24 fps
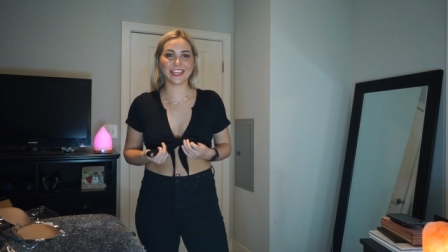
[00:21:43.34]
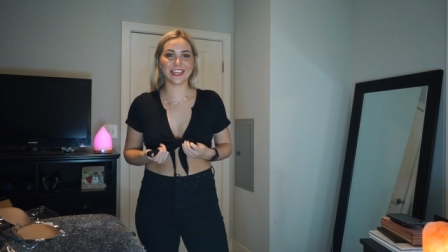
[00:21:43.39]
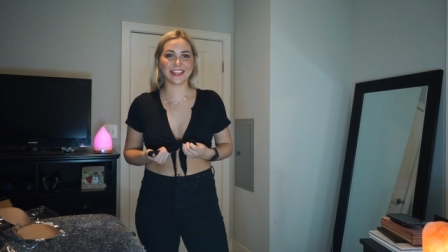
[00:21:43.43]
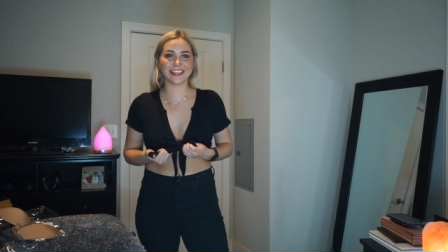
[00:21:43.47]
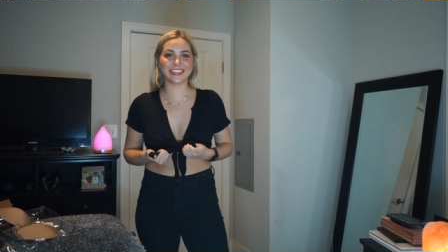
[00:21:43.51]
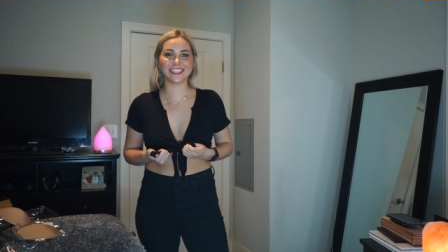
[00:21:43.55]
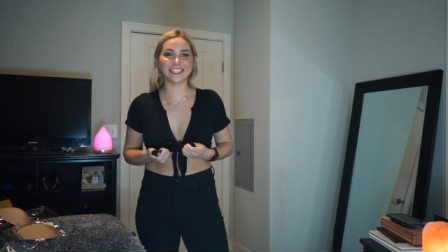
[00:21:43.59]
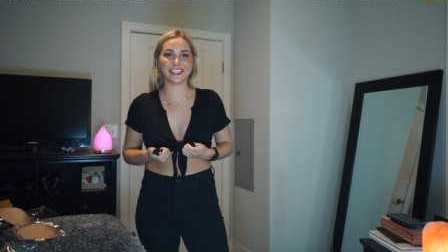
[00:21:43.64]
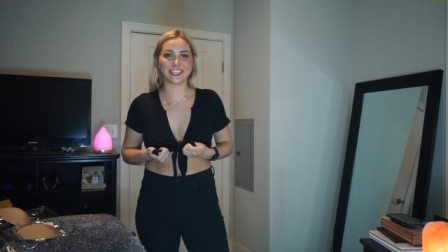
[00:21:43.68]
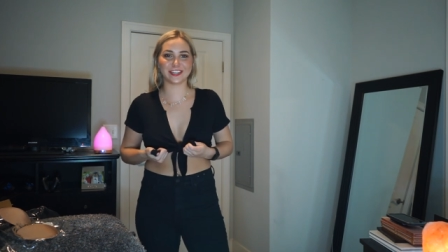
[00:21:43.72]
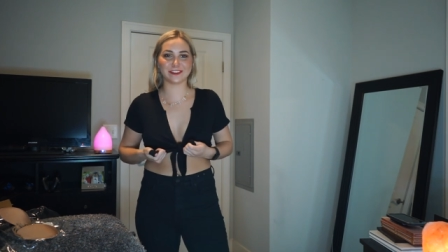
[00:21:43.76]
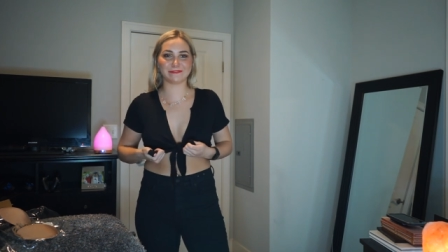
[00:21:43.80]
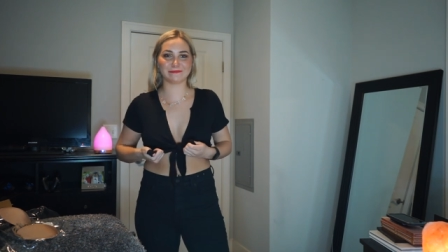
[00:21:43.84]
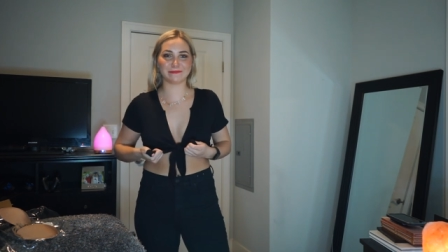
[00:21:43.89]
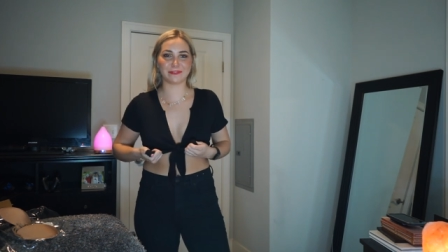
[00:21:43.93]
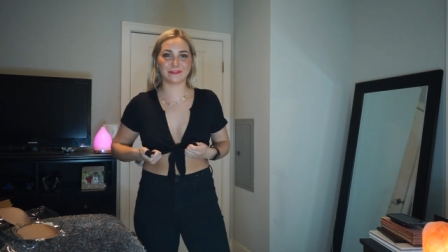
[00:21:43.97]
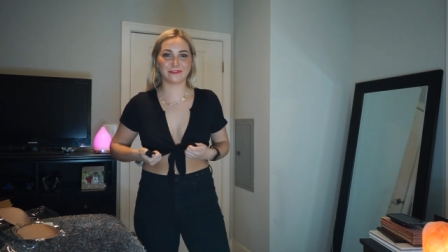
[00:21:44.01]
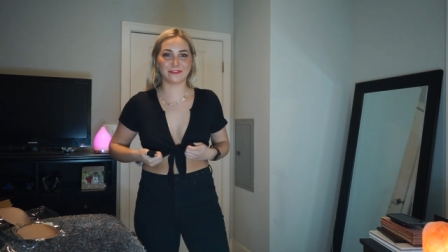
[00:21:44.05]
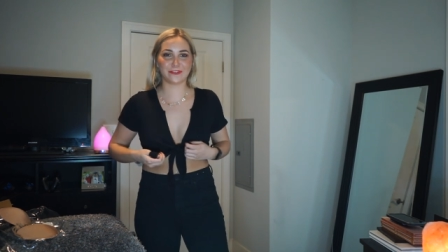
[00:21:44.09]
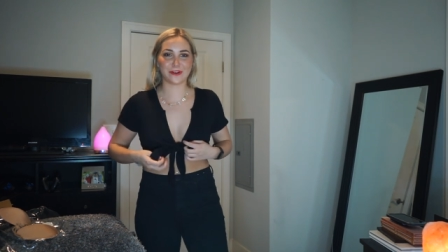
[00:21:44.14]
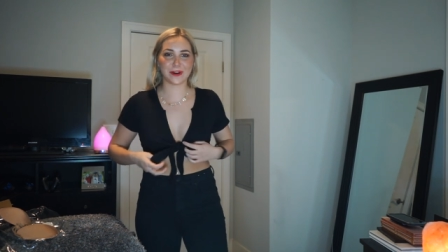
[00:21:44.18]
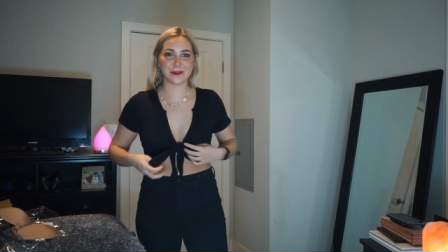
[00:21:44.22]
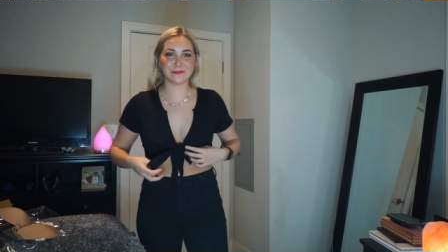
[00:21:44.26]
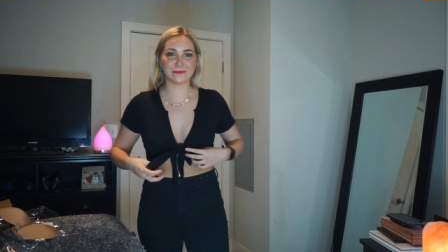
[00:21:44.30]
to the gym
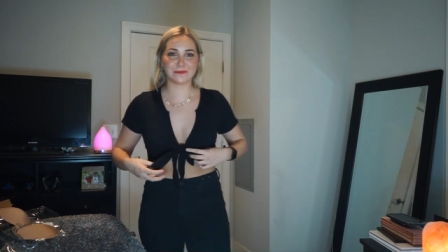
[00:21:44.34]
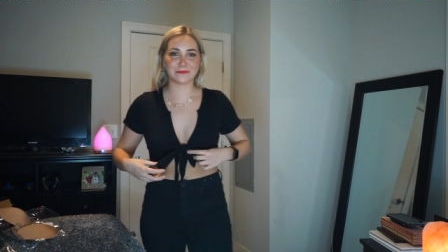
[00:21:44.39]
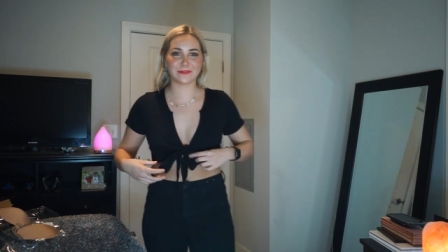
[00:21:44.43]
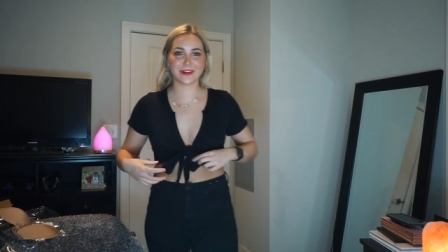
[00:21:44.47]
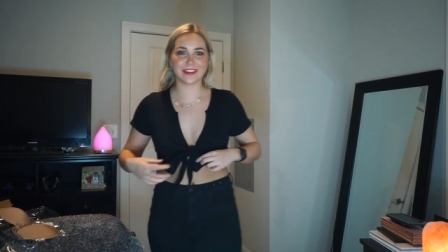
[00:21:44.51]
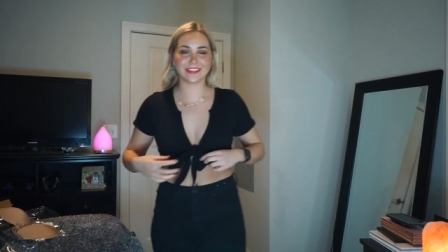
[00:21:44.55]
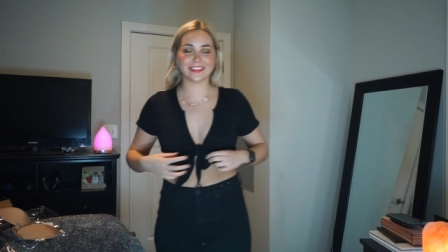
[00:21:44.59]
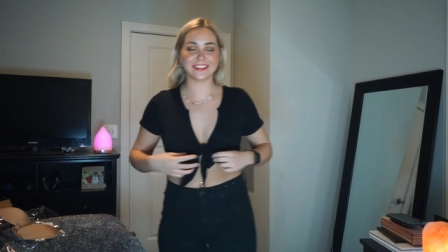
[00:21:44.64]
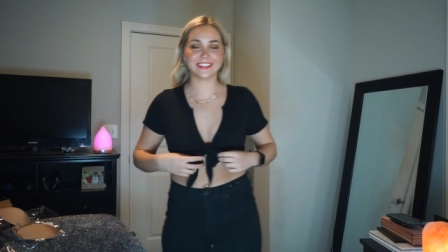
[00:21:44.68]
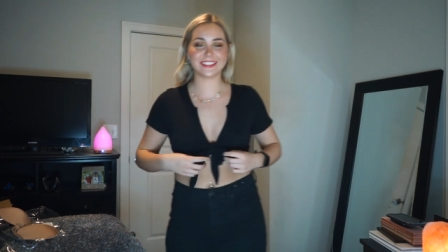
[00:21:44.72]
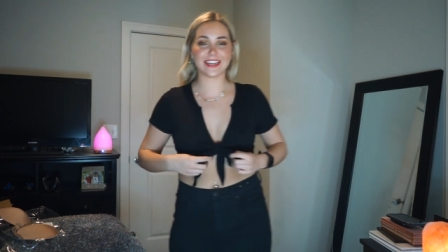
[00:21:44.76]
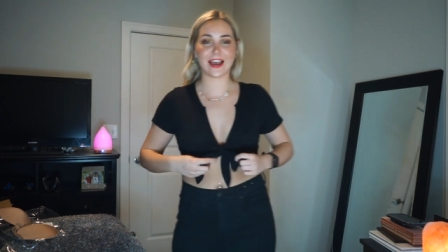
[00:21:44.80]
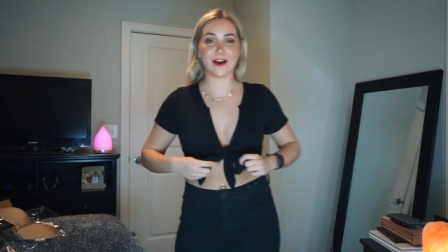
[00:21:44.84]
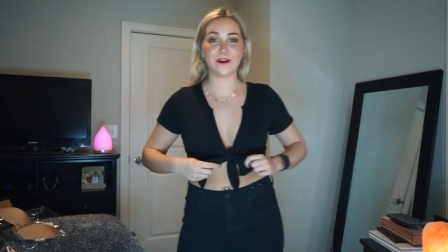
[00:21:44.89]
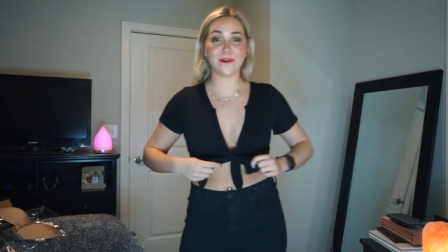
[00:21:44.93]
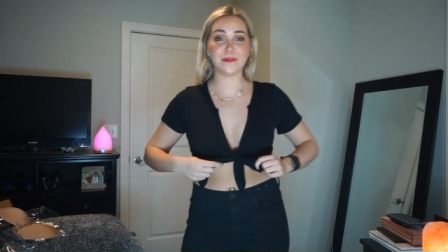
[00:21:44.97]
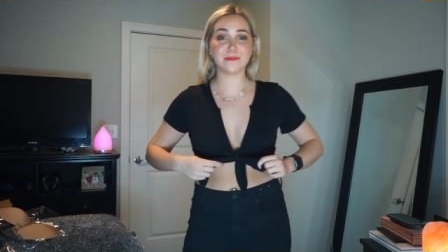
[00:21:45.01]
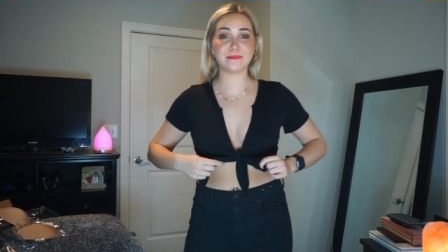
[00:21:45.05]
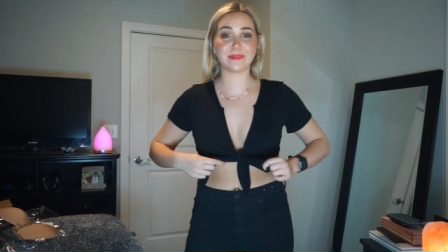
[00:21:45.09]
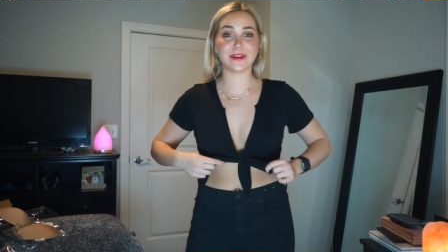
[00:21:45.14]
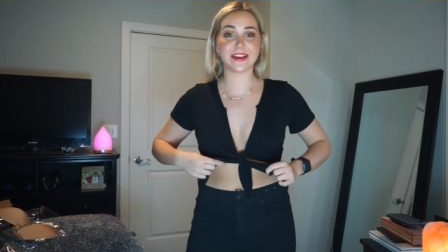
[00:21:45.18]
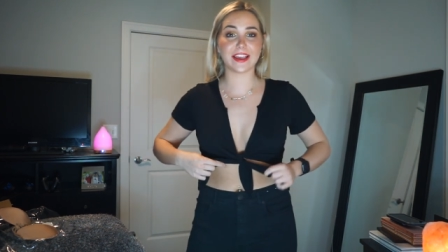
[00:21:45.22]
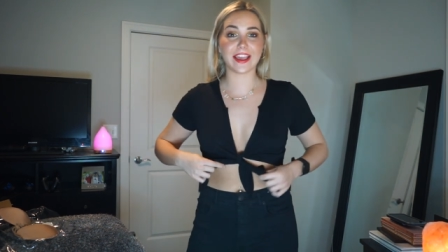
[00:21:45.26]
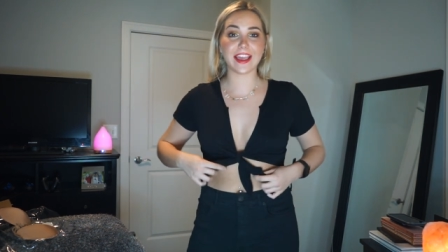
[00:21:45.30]
before I would wear this
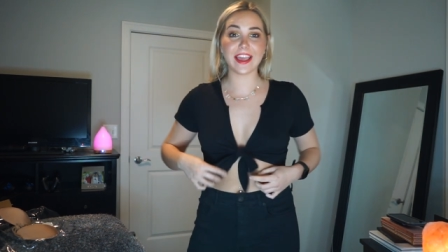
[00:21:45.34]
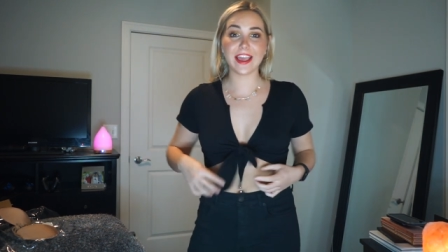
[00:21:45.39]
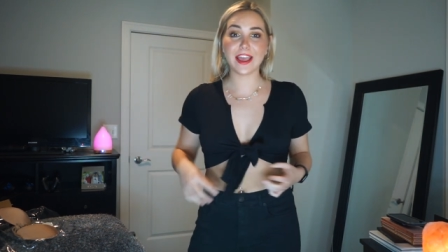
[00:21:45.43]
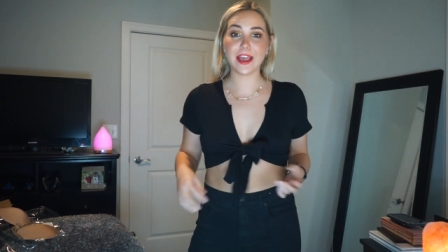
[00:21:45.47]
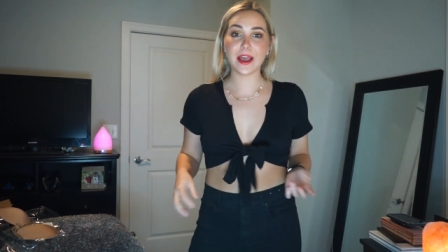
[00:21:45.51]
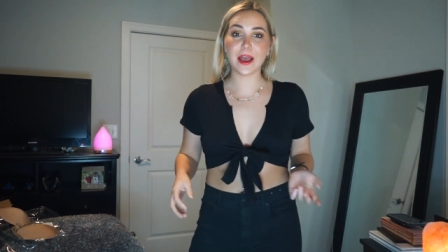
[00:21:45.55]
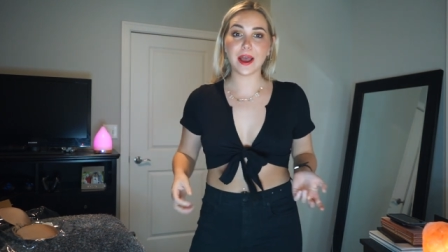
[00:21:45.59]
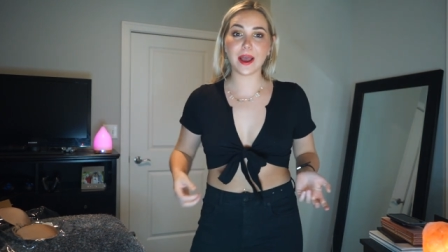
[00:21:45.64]
out, but